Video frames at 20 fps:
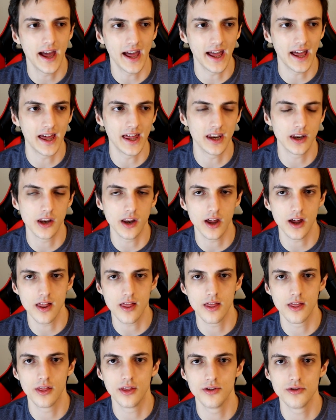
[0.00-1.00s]
And
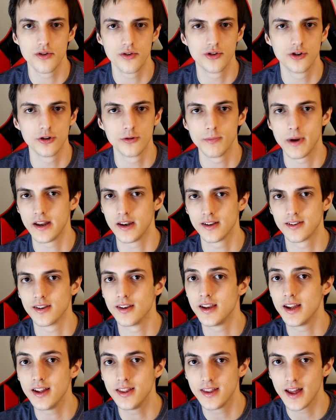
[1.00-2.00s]
Superman
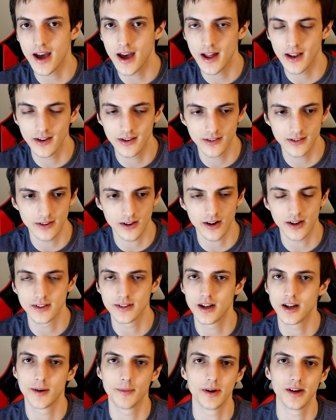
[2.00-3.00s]
doesn't need that. Sorry,
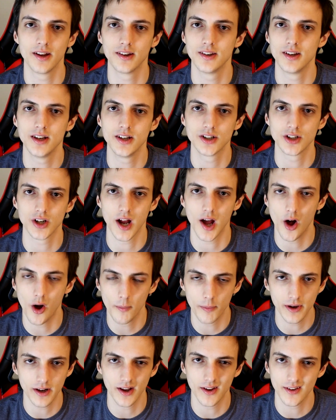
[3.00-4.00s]
Snyder, but he doesn't need your
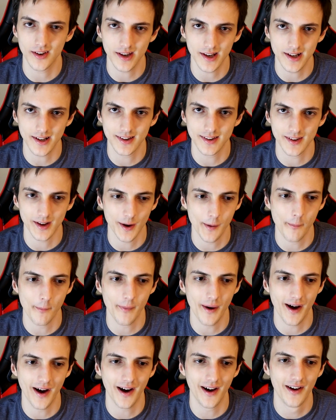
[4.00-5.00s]
help. He doesn't need
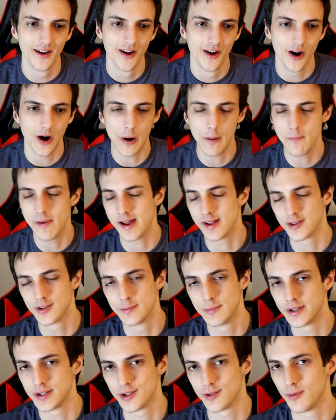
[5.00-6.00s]
some, oh man,
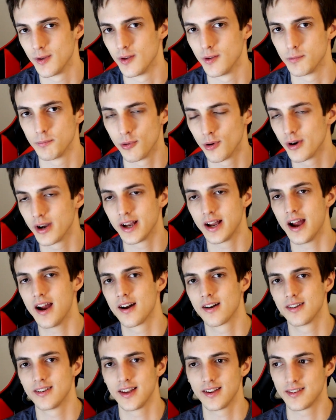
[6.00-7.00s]
Superman's just this boring
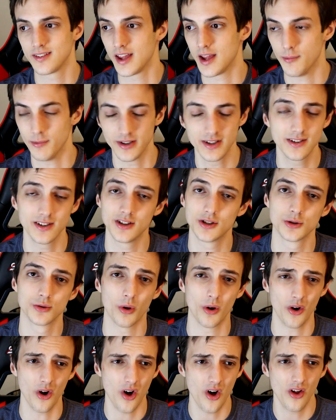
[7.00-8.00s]
characters at the same, which isn't
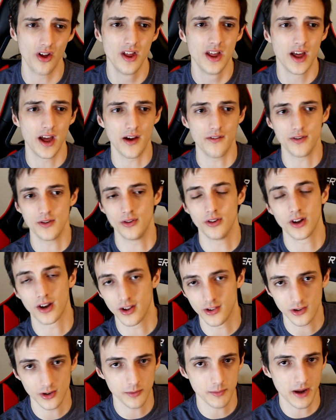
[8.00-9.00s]
true at all. If you look
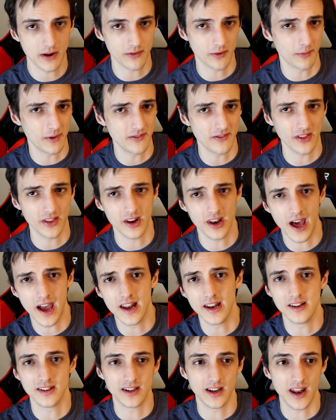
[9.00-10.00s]
at Superman from even the
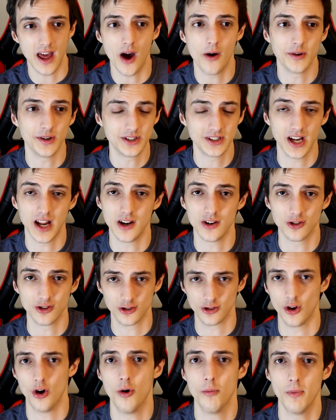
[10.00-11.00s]
90s to now, he's changed
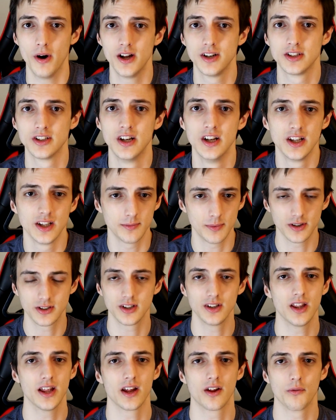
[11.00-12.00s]
so much,
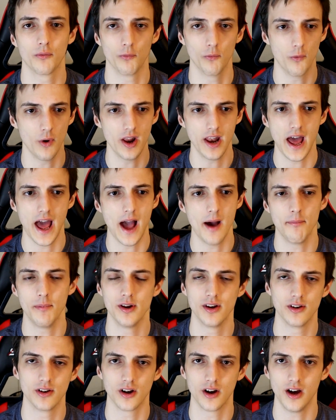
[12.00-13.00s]
especially like what
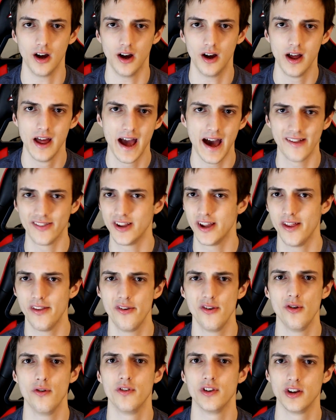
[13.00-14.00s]
happened at the end
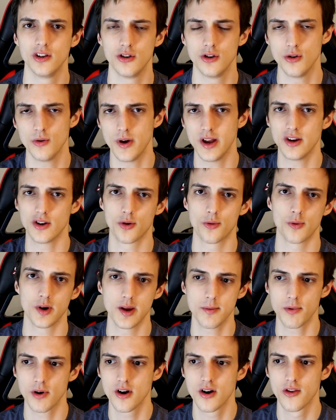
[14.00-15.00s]
of New 52 into
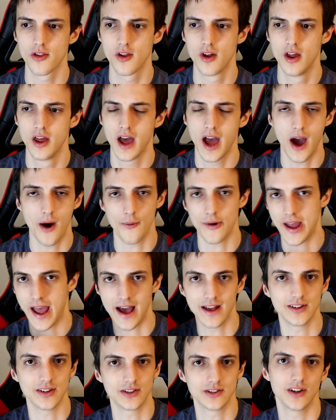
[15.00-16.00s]
Rebirth. How he
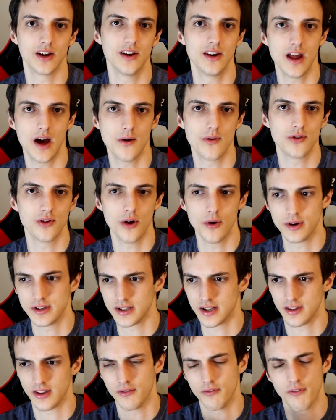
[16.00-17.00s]
has a son now with
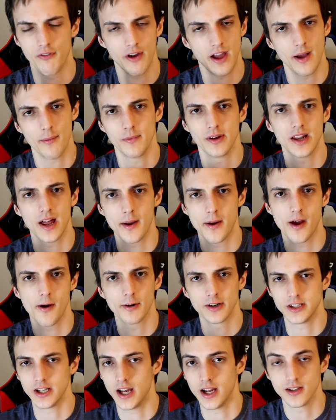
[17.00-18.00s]
Lois and the family
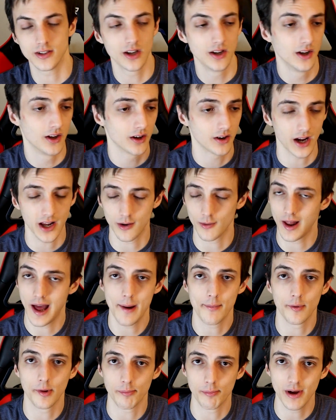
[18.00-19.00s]
dynamic change. Granted, what
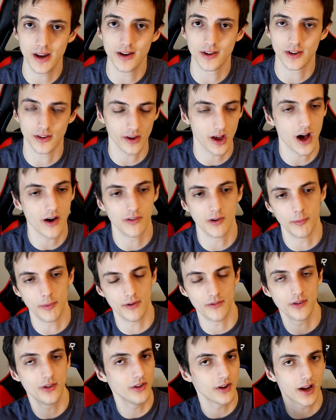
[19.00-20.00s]
happened with Bendis is awful,
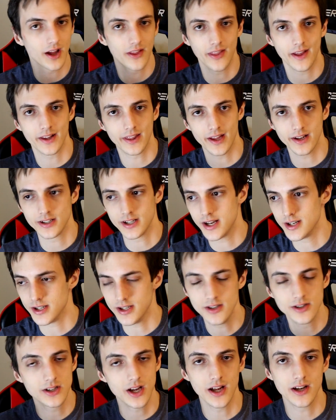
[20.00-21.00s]
but if you look at like that change,
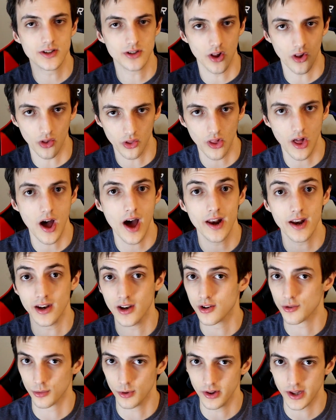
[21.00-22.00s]
he's changed a lot
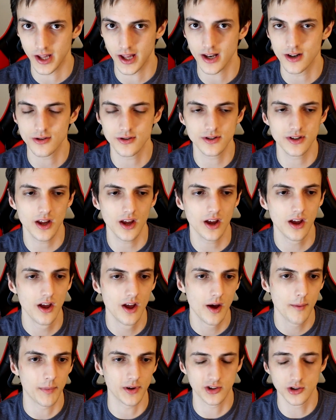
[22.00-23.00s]
and it's really interesting.
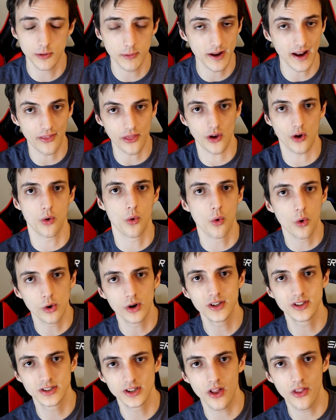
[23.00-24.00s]
But Superman at the
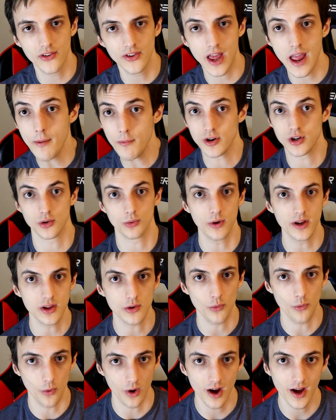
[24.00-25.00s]
core is still the same, which is what
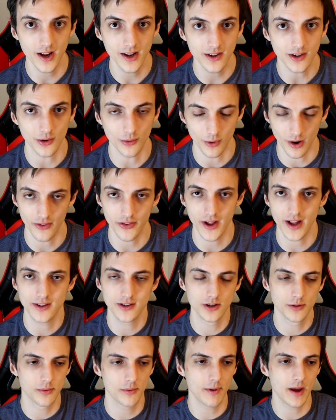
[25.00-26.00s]
you want. You want that
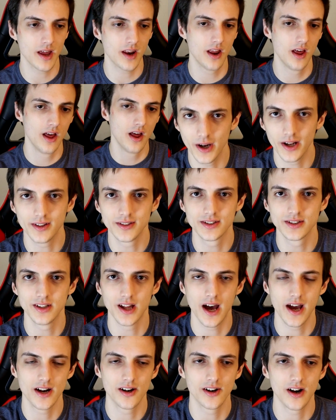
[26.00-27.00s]
Superman. But
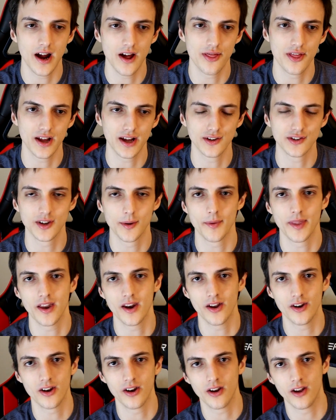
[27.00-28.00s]
Snyder, I think, is someone
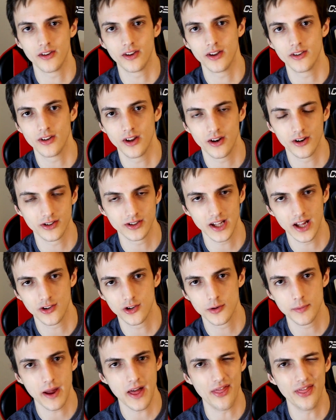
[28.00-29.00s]
that doesn't
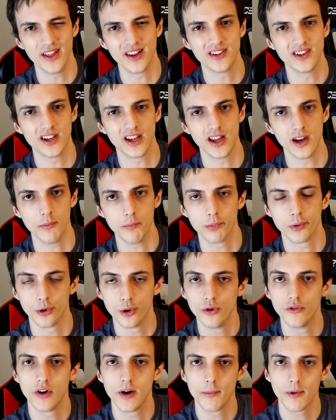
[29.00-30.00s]
understand Superman and thinks he can
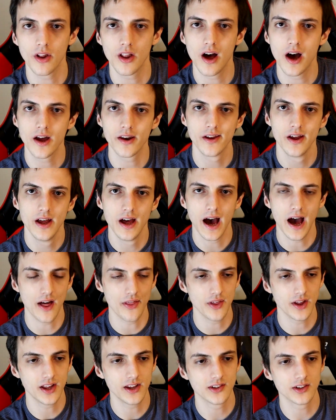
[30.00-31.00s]
improve him a lot.
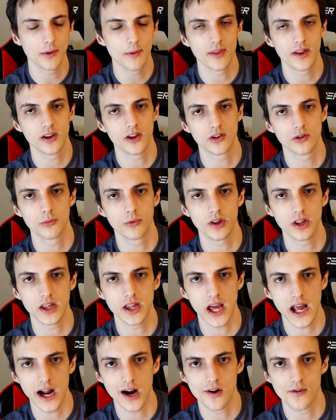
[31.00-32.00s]
I think he's someone that doesn't really
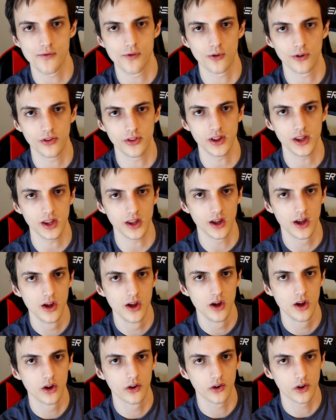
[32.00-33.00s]
care for the
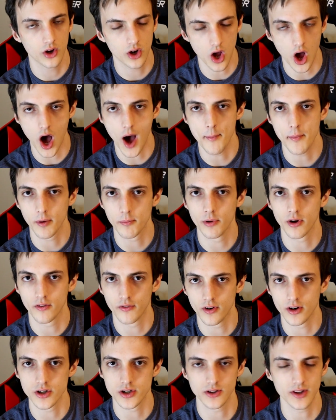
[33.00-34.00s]
comic book
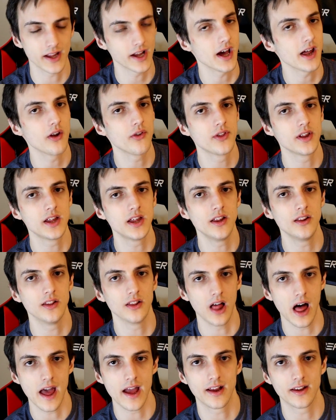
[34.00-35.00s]
version. Like, I don't think he
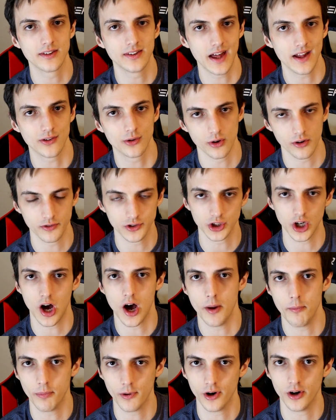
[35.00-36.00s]
likes that sort of
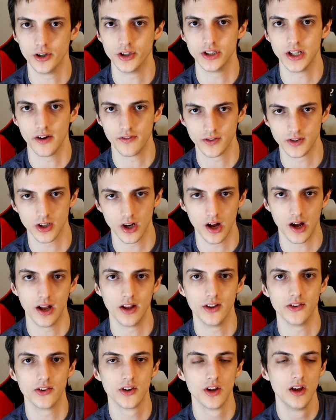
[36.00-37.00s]
John Byrne, Jeff
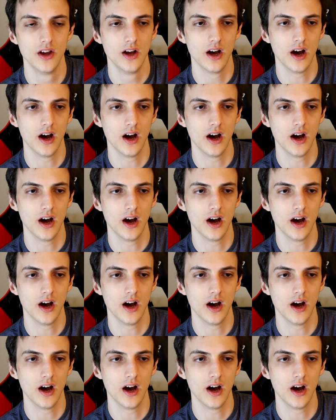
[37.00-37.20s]
Johns,